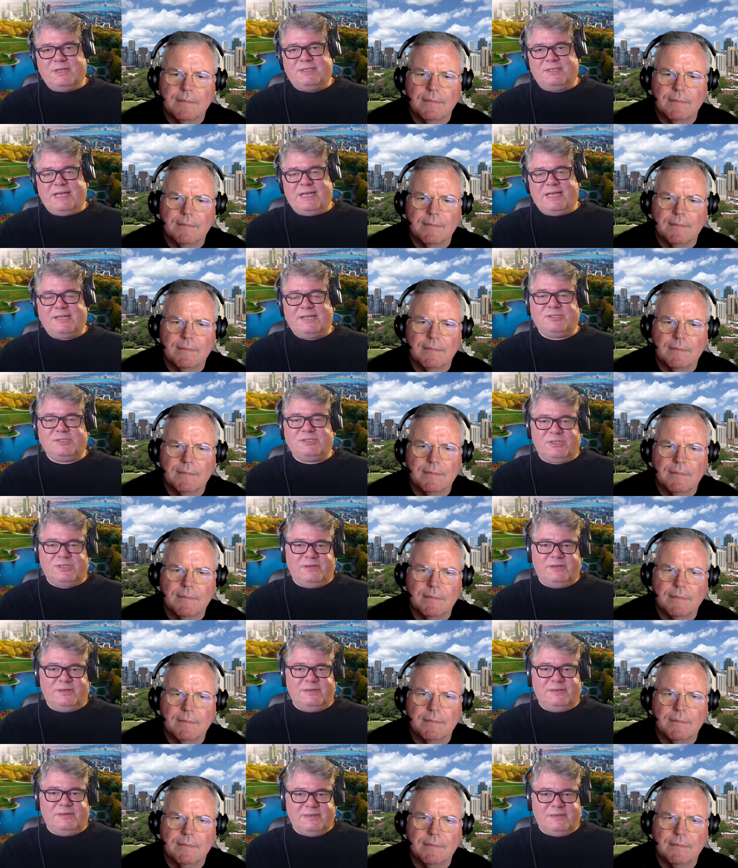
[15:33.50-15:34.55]
Speaker 1: to
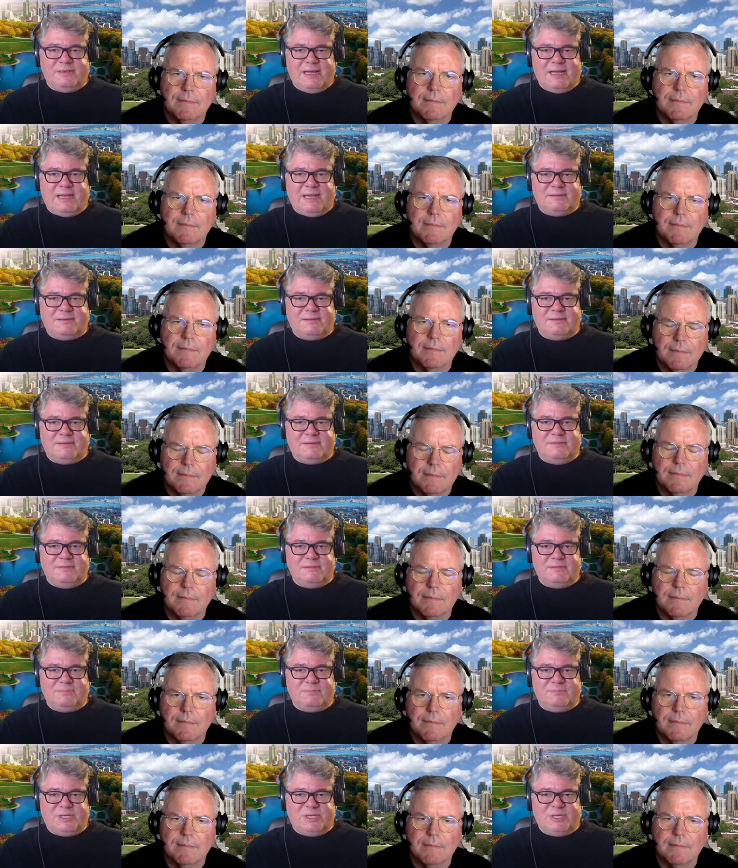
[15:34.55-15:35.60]
intern at
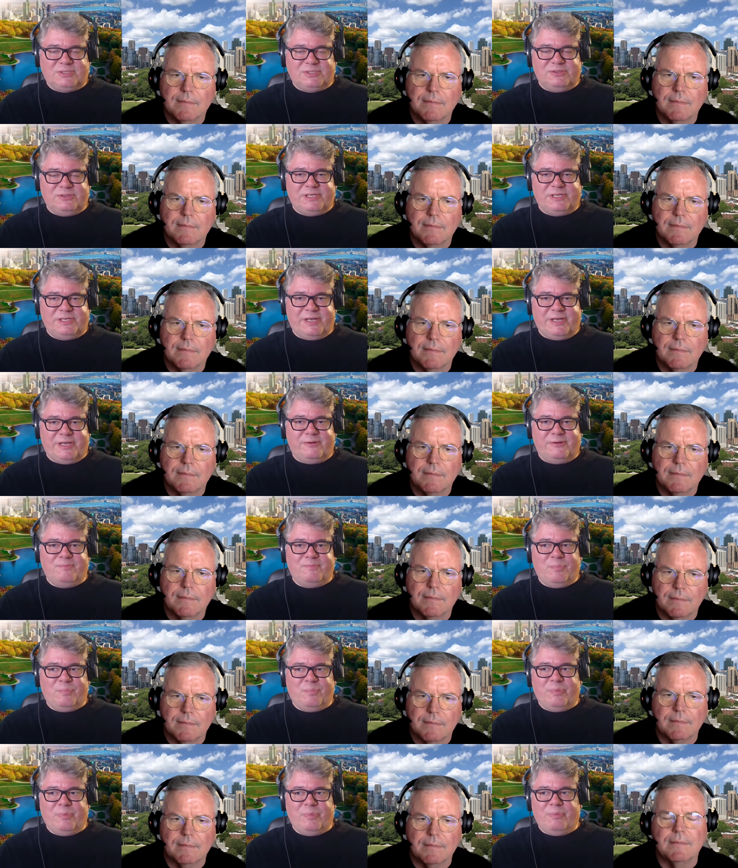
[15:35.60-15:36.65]
my studio,
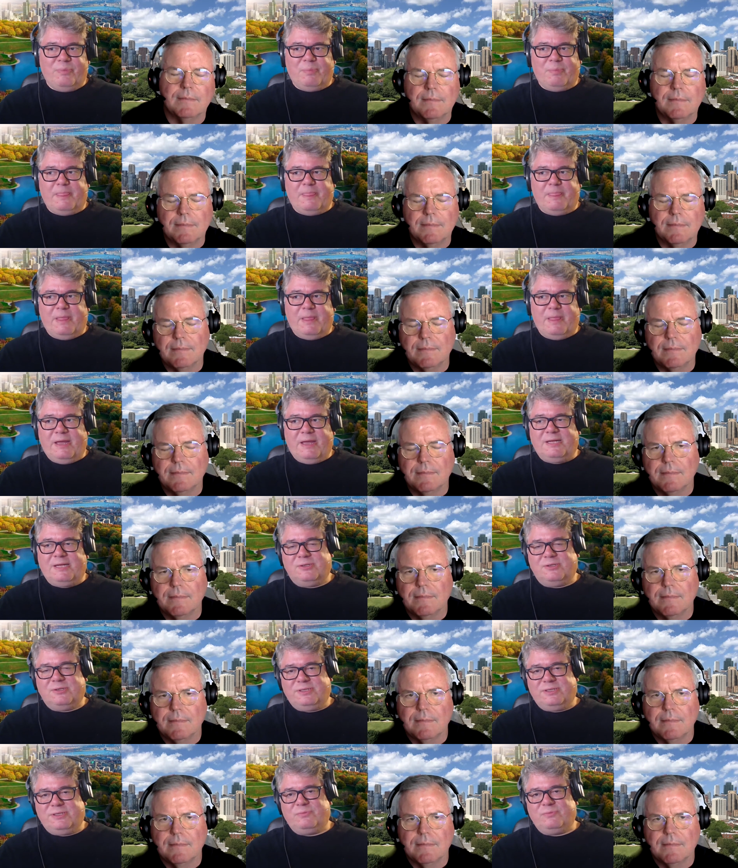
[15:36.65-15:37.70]
mm. and I
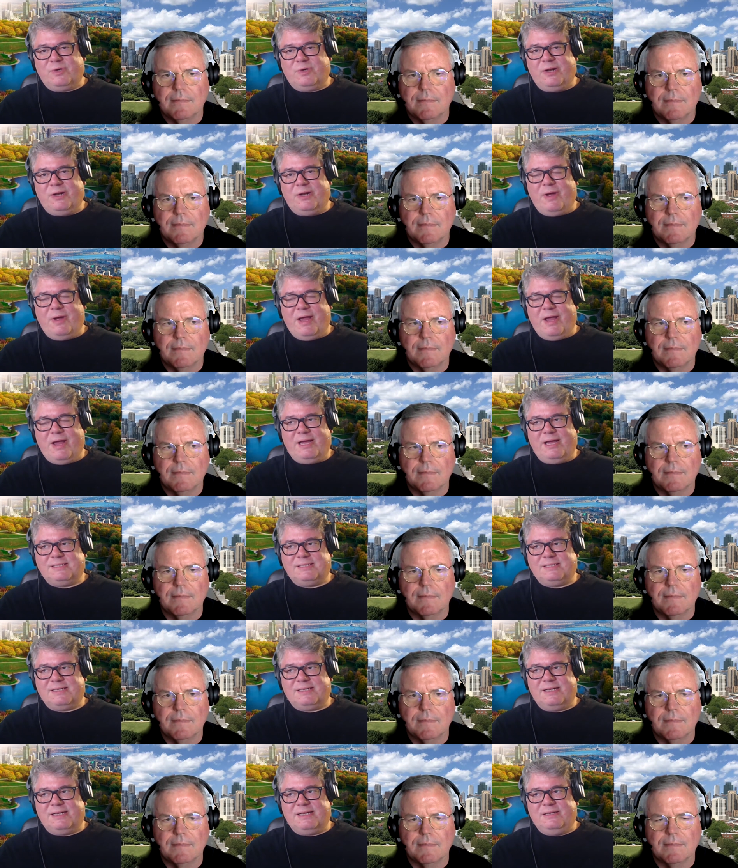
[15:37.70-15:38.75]
told him right away. I
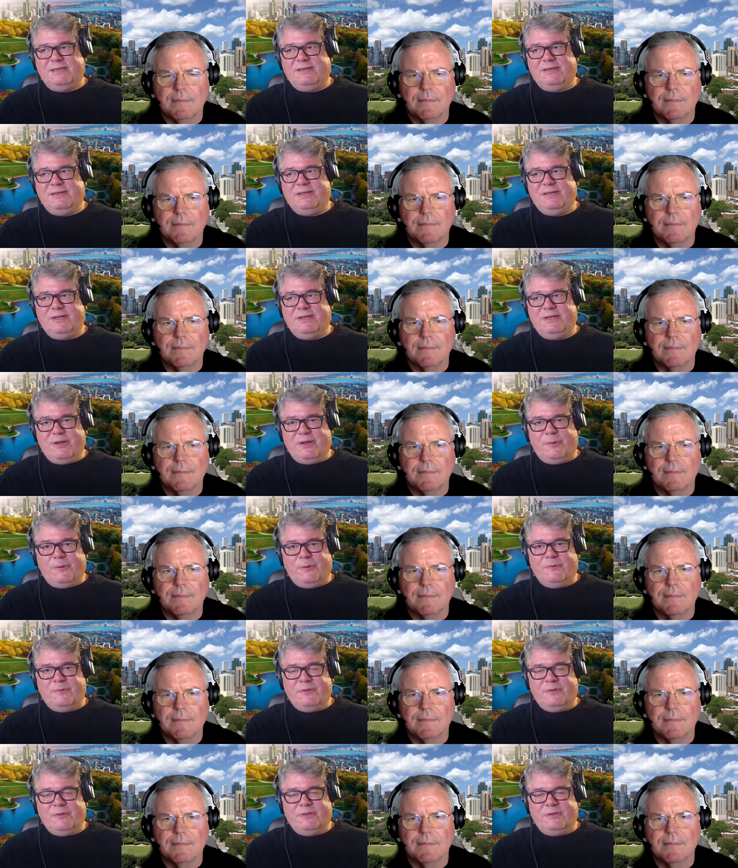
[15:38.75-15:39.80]
said, you know,
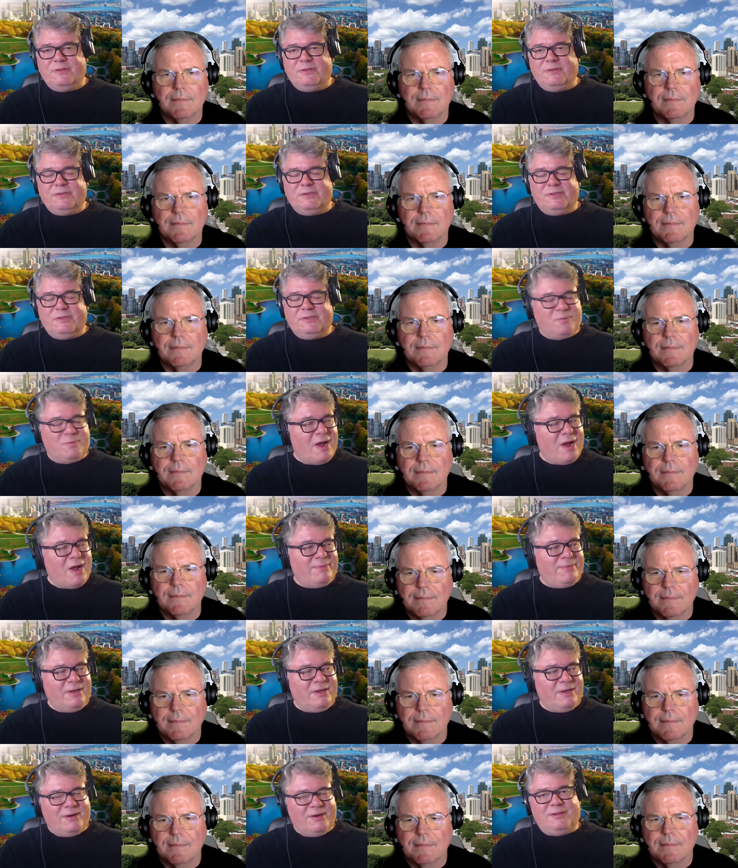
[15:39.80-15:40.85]
there
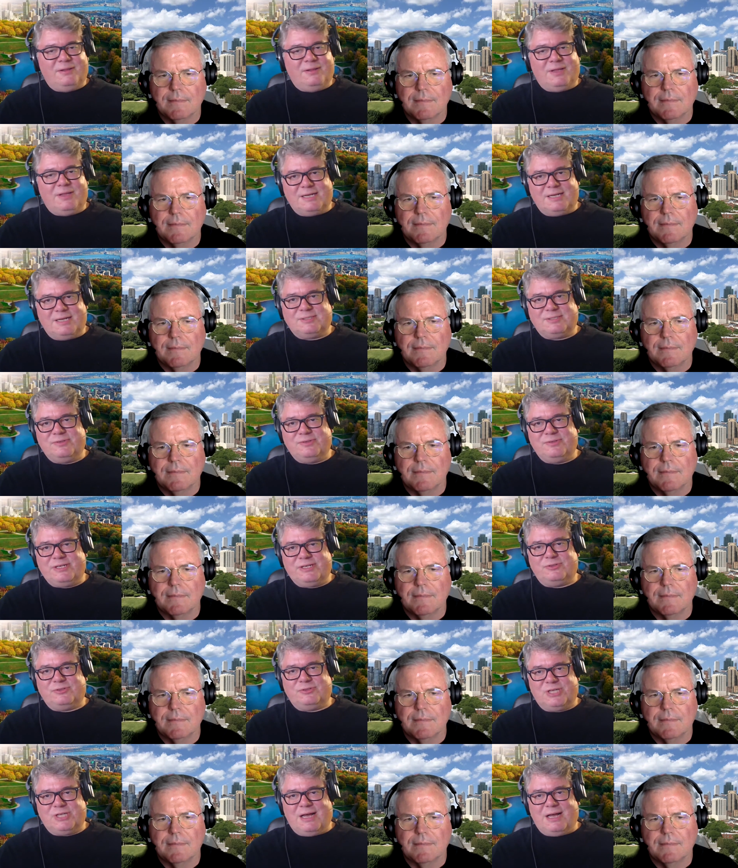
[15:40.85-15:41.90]
probably aren't a lot of studio
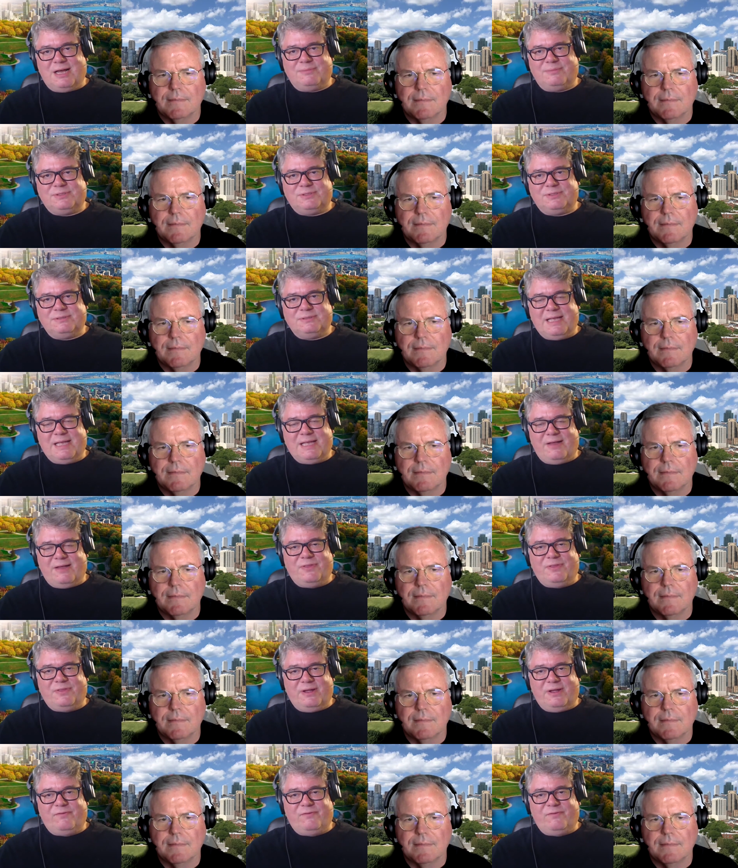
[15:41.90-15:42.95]
jobs out
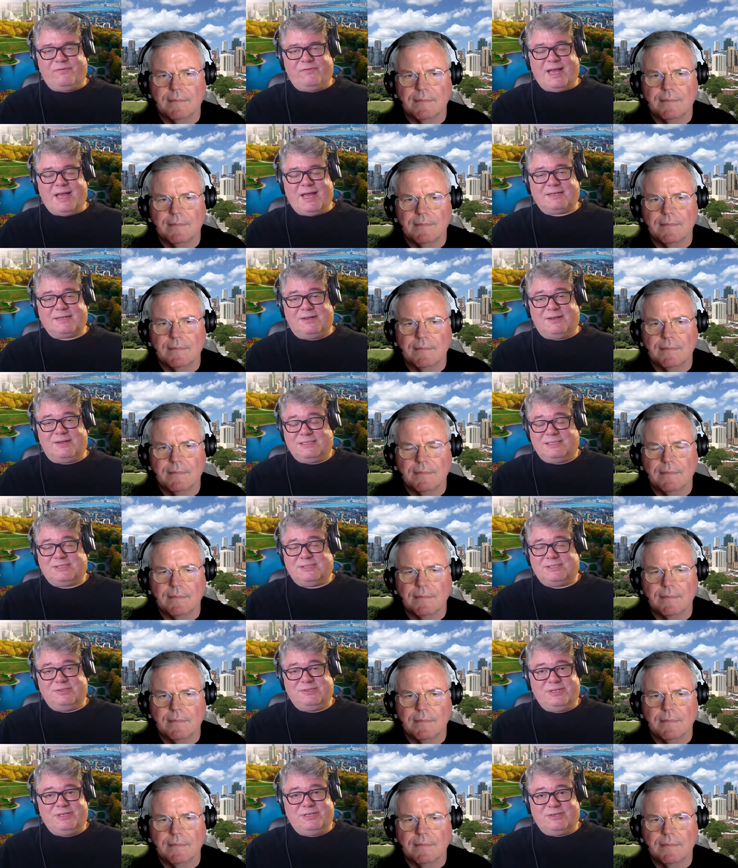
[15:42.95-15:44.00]
there. In fact, all the
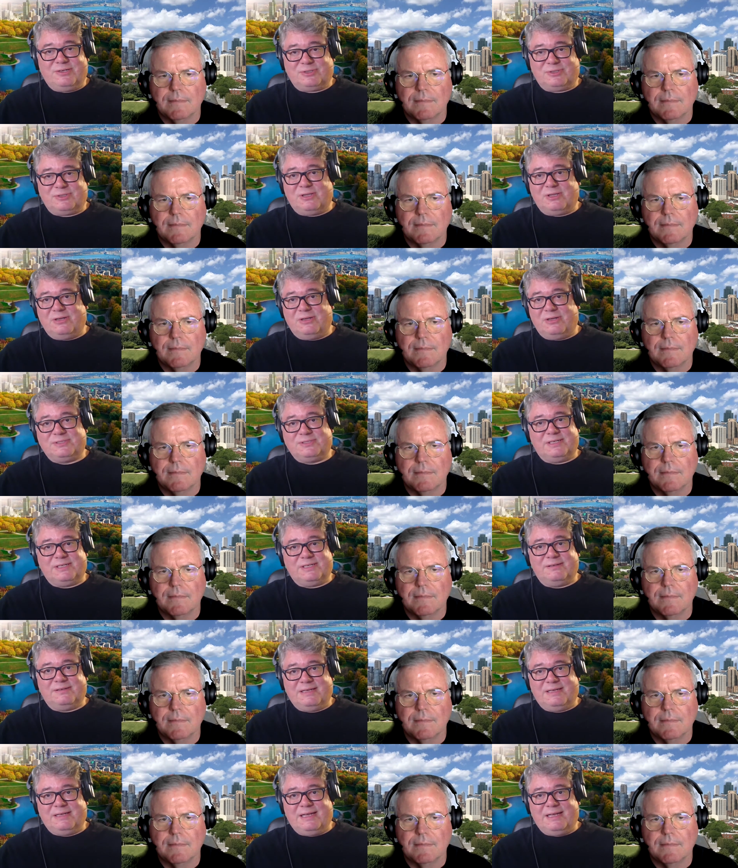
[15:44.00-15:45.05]
studios are closing,
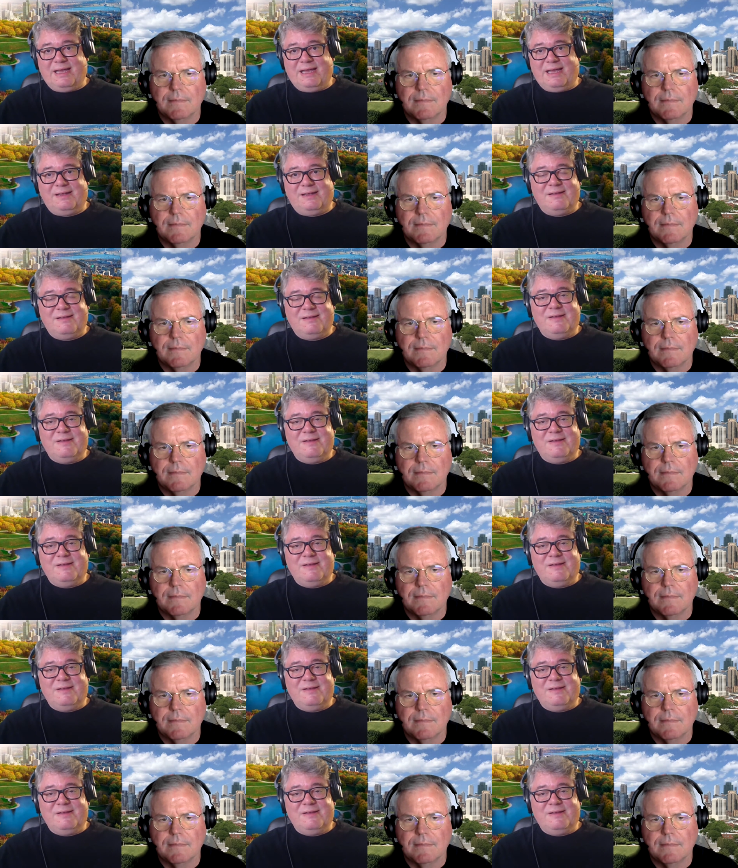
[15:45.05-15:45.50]
and